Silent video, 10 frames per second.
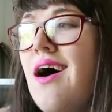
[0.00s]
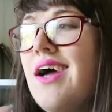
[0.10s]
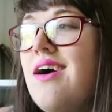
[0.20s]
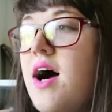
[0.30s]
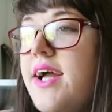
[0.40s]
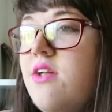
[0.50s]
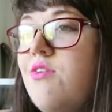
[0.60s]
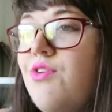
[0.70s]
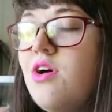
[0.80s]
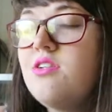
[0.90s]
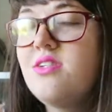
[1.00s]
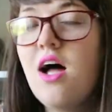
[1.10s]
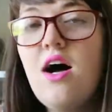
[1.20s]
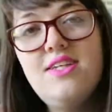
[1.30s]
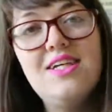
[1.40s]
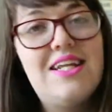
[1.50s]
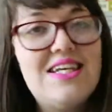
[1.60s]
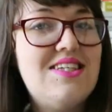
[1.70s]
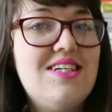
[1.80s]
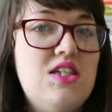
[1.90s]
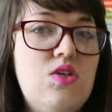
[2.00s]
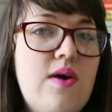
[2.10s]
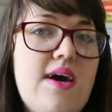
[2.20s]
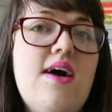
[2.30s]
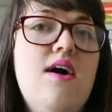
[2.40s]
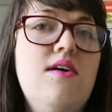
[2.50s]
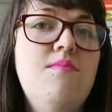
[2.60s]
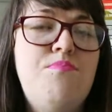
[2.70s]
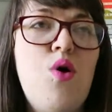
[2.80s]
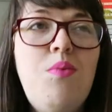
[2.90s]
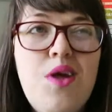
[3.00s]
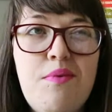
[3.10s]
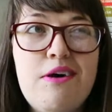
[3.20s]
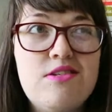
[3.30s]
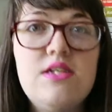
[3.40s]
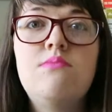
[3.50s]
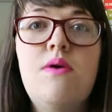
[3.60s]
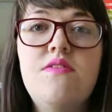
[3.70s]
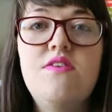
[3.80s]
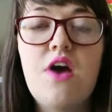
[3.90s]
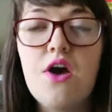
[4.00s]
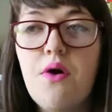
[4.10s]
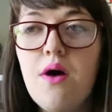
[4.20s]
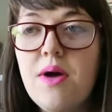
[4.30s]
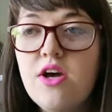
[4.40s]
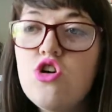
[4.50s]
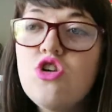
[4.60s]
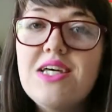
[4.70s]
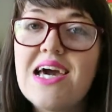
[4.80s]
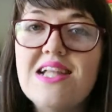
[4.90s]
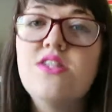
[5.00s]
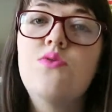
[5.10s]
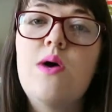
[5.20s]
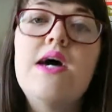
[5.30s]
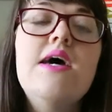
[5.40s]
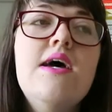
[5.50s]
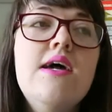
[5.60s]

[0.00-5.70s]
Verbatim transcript: I kind of started listening to it probably about 6 months ago and couldn't get into it.